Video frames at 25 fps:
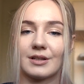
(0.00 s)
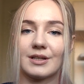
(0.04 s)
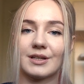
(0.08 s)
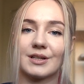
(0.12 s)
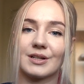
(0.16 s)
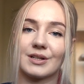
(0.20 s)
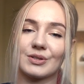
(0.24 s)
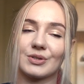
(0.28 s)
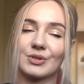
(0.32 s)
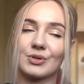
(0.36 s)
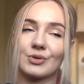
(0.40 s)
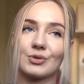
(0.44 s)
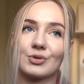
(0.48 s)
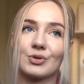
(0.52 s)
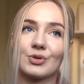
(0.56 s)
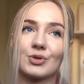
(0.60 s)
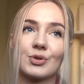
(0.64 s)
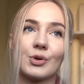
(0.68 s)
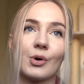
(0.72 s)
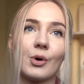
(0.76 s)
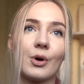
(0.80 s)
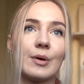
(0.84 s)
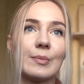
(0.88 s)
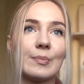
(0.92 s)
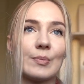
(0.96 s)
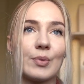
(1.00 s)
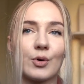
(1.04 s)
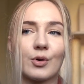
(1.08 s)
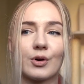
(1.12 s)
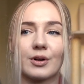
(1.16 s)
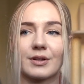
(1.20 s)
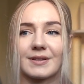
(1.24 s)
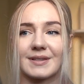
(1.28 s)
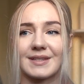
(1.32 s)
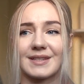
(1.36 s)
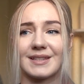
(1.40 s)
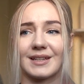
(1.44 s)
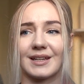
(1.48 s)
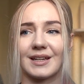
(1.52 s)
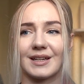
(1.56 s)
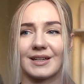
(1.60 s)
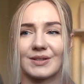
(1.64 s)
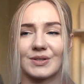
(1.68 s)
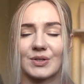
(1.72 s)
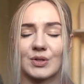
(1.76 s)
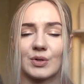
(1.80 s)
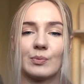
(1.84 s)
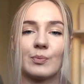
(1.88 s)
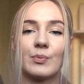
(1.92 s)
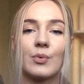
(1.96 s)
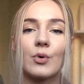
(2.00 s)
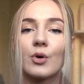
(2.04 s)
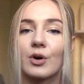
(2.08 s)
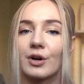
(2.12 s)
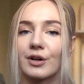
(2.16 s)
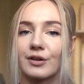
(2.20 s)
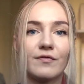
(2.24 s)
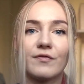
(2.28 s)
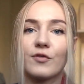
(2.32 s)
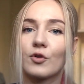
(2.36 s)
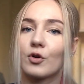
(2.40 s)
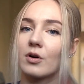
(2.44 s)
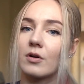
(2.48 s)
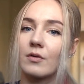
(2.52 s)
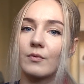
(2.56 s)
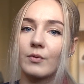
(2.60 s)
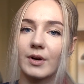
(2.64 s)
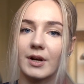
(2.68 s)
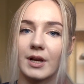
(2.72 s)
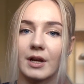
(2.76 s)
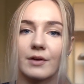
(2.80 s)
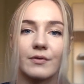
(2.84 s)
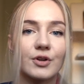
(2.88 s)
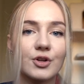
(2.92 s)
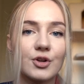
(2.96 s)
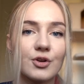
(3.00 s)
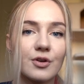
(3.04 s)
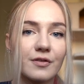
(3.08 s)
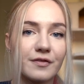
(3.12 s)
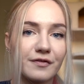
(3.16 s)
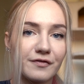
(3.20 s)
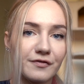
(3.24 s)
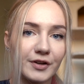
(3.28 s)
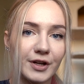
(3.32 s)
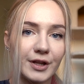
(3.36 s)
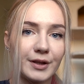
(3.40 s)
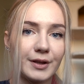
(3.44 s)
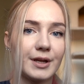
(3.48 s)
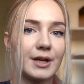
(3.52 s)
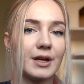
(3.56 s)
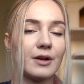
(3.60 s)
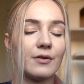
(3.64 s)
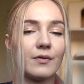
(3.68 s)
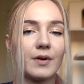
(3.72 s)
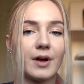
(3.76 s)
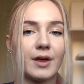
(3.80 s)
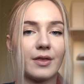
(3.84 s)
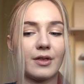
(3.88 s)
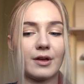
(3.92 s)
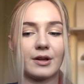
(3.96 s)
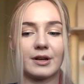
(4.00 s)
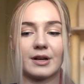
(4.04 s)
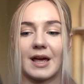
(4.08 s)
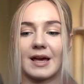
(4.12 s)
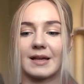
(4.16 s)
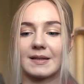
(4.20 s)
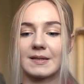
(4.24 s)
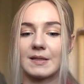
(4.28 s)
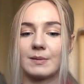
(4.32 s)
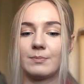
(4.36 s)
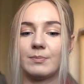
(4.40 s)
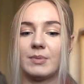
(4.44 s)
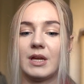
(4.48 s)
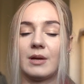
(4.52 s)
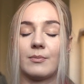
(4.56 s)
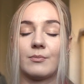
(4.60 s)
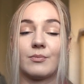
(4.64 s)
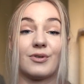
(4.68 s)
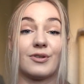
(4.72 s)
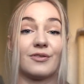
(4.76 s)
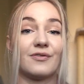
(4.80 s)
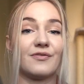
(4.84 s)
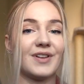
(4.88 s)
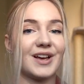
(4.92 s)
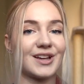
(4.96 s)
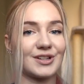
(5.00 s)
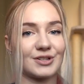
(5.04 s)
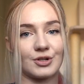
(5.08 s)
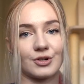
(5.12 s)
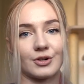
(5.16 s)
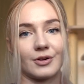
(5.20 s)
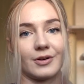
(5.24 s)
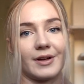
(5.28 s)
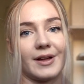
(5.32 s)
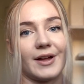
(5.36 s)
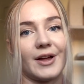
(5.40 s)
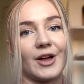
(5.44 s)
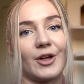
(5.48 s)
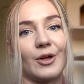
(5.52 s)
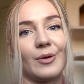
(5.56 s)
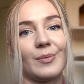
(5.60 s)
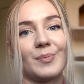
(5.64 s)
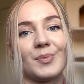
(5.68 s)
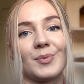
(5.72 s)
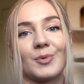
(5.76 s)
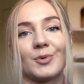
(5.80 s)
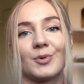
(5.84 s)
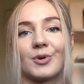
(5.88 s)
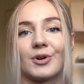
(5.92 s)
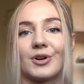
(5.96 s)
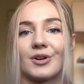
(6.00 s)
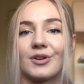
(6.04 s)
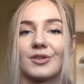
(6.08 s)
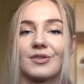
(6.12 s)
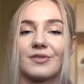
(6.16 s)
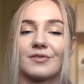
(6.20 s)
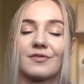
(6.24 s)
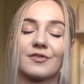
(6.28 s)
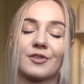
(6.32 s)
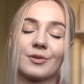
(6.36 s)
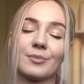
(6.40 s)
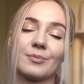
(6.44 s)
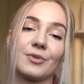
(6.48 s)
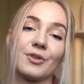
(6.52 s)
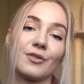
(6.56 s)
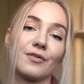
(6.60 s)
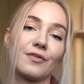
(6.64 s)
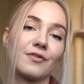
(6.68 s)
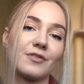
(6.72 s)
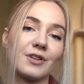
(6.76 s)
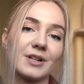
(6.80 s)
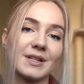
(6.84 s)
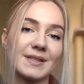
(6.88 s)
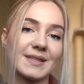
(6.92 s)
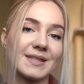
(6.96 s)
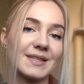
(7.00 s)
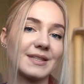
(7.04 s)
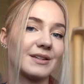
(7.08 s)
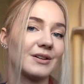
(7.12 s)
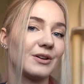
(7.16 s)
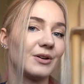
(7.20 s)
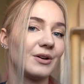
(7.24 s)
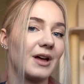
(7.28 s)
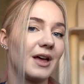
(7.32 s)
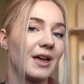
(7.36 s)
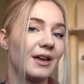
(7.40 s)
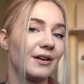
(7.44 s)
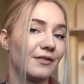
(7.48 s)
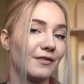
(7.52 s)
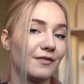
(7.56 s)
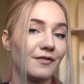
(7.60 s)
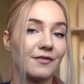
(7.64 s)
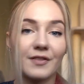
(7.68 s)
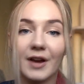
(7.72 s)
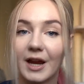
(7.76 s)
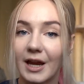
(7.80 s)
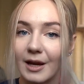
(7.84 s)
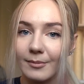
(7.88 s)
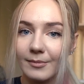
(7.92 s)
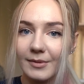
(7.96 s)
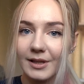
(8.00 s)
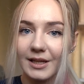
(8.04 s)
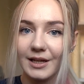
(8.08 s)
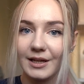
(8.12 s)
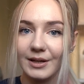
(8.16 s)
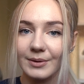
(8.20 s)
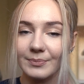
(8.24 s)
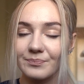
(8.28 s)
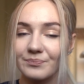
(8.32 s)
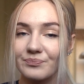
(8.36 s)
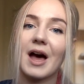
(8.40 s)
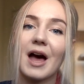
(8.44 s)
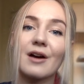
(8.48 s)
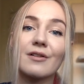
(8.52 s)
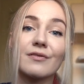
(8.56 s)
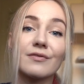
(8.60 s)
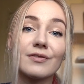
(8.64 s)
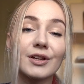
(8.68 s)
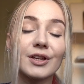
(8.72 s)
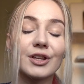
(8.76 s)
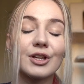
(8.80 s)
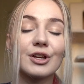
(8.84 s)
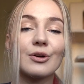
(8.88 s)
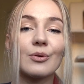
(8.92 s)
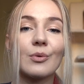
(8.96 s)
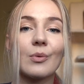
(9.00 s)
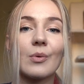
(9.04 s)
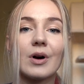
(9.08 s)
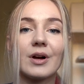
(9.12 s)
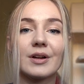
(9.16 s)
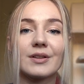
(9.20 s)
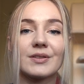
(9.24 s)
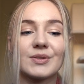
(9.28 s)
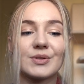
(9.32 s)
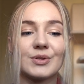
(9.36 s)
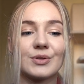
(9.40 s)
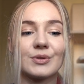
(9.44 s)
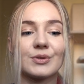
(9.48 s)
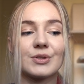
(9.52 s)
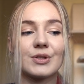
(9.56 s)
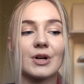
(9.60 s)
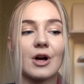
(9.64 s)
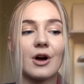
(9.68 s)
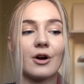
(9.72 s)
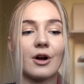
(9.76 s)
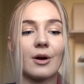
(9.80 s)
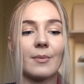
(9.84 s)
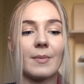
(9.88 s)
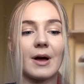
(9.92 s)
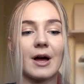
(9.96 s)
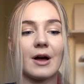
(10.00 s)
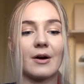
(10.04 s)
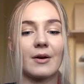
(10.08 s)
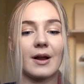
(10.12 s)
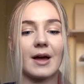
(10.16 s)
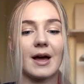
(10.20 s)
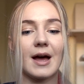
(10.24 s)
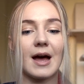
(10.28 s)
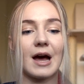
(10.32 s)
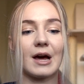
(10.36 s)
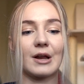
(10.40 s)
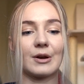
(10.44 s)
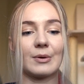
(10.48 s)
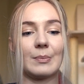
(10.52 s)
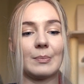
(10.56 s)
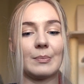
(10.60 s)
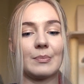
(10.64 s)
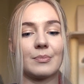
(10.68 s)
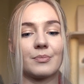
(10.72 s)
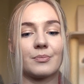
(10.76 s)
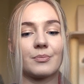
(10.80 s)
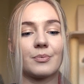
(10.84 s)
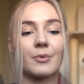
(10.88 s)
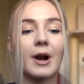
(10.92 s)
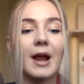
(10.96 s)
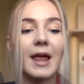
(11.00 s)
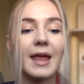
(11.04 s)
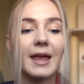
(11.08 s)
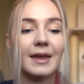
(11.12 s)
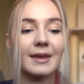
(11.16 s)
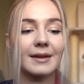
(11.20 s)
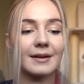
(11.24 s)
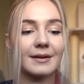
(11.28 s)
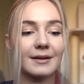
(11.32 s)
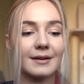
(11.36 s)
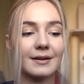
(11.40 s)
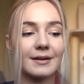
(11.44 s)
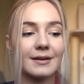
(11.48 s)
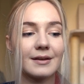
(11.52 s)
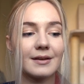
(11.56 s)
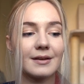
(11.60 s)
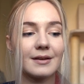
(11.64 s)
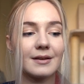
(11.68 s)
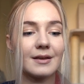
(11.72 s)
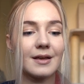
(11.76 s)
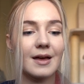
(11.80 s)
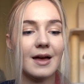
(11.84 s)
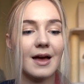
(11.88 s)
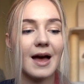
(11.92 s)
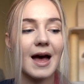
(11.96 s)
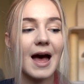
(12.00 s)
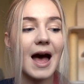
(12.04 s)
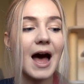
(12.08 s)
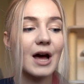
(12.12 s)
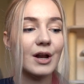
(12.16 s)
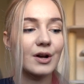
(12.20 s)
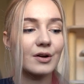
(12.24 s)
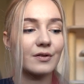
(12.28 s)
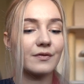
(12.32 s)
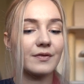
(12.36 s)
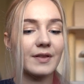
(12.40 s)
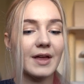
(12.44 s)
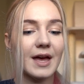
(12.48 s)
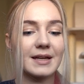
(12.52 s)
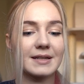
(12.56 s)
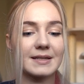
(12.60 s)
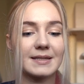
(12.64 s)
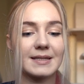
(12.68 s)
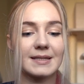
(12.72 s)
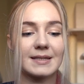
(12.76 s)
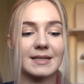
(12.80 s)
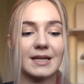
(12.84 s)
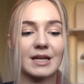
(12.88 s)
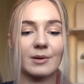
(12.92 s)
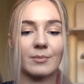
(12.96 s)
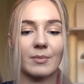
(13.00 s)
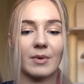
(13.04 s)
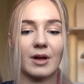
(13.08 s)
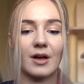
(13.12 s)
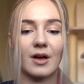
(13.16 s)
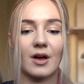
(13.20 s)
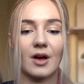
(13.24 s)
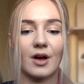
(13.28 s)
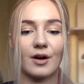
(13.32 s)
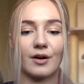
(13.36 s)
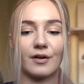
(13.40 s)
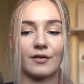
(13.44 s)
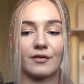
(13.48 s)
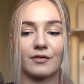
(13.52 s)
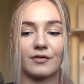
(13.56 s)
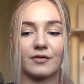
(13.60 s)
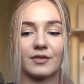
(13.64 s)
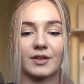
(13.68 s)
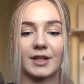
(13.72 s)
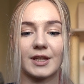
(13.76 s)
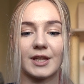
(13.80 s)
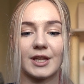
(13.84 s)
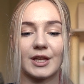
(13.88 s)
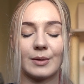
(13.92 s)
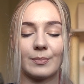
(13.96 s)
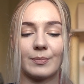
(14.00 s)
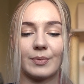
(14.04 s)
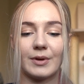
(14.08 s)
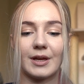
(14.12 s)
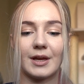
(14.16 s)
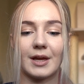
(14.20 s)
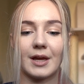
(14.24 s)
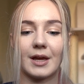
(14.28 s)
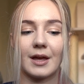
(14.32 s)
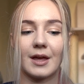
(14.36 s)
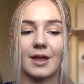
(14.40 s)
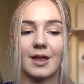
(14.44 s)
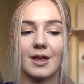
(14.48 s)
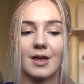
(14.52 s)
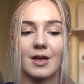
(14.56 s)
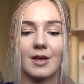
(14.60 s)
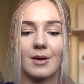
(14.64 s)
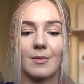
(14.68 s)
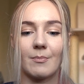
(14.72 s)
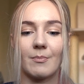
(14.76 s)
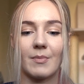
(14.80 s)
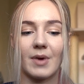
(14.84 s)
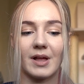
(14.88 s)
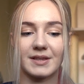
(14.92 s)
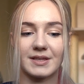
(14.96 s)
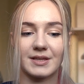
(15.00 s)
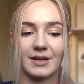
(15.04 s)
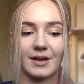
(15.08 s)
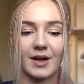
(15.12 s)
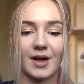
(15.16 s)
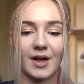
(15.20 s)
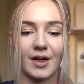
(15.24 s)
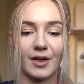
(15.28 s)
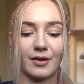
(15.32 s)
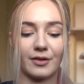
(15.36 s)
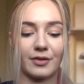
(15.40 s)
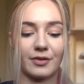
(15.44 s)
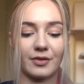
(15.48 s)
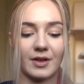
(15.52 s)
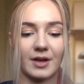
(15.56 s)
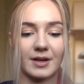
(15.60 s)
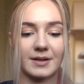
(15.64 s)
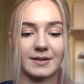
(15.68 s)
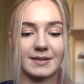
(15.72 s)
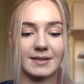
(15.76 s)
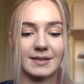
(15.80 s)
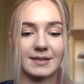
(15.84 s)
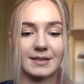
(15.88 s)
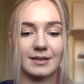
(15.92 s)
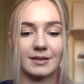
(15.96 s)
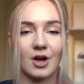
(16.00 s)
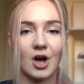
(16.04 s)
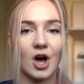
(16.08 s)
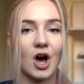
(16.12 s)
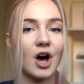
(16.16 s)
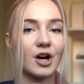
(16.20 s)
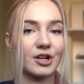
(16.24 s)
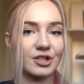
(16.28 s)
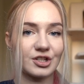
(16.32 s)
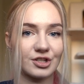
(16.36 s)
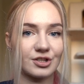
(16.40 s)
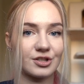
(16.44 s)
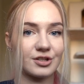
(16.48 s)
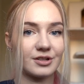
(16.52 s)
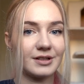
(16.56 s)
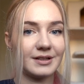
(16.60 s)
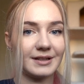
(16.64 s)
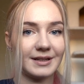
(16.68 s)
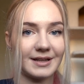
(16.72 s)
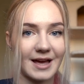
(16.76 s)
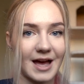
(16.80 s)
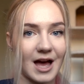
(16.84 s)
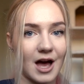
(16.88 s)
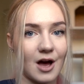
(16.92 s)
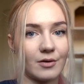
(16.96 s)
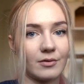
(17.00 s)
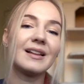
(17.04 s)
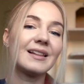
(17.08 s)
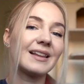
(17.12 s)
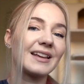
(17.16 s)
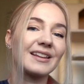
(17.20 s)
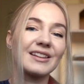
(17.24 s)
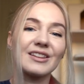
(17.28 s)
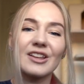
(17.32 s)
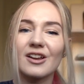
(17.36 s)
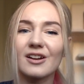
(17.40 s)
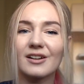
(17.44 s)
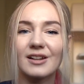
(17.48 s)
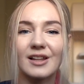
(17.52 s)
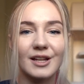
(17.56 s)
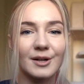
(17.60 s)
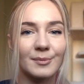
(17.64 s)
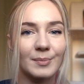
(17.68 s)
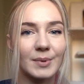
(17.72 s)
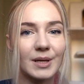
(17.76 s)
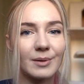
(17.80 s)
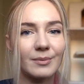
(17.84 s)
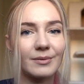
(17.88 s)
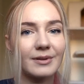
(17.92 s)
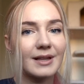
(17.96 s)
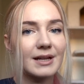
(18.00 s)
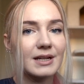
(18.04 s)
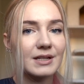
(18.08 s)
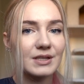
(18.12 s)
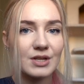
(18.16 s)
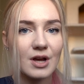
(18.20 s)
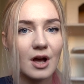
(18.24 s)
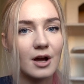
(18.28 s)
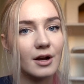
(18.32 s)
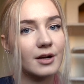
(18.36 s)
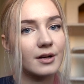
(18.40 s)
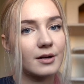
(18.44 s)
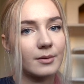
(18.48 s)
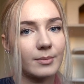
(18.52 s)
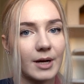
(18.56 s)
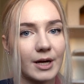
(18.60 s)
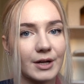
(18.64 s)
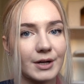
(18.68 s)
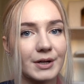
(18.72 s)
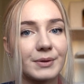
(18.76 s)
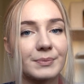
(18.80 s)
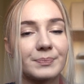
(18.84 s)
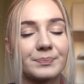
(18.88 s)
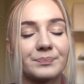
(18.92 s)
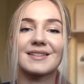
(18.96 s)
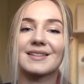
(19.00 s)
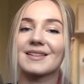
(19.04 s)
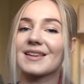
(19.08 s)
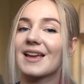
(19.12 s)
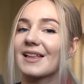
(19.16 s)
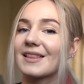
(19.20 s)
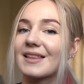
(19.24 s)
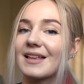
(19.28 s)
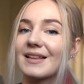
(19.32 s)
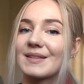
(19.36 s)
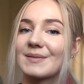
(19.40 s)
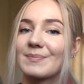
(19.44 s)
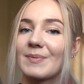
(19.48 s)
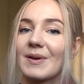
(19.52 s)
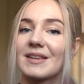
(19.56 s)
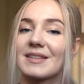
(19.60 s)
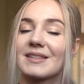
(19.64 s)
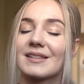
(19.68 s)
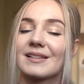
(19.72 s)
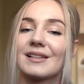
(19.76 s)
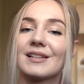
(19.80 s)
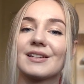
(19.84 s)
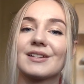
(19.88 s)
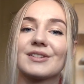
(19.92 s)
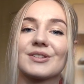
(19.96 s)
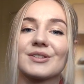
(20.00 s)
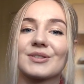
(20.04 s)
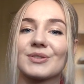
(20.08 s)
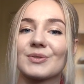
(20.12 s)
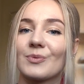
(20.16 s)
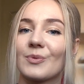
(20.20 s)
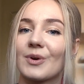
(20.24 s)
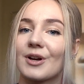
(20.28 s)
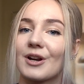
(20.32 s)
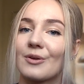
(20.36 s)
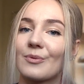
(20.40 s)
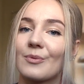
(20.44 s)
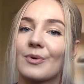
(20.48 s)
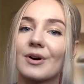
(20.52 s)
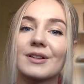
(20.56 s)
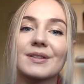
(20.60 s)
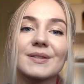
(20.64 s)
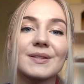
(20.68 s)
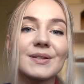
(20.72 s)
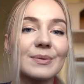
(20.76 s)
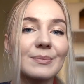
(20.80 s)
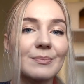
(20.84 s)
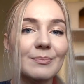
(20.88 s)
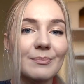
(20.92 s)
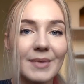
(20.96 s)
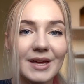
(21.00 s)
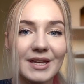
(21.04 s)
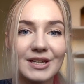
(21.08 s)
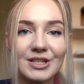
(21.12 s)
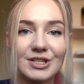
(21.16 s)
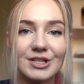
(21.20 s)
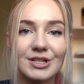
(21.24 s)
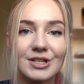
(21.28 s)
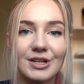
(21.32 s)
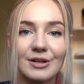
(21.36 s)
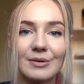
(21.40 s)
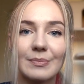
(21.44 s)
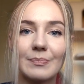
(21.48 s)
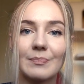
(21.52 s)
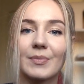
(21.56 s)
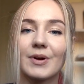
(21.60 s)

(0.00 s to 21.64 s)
It is so important to get support for whatever you're feeling, whether that's being professional help or from your friends and family. I really want to talk about how to break out of that stigma of keeping mental healthness hushed down. Like, not a lot of people like talking about it. So yeah, that's basically just what I want to mention.